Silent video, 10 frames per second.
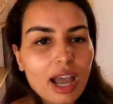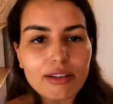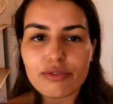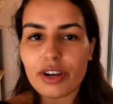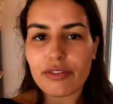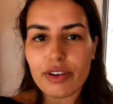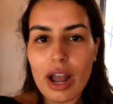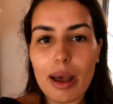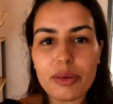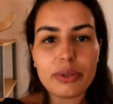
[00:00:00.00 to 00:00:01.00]
I was very,
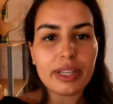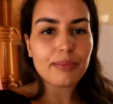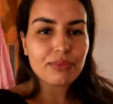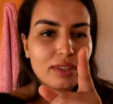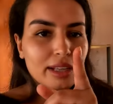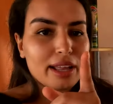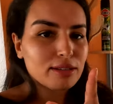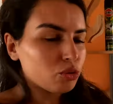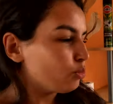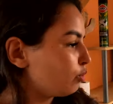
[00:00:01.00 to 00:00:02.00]
very happy with it.
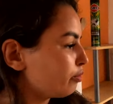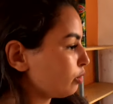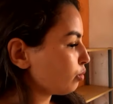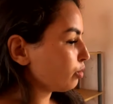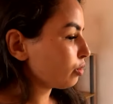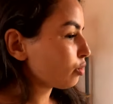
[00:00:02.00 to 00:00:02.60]
Let's move into the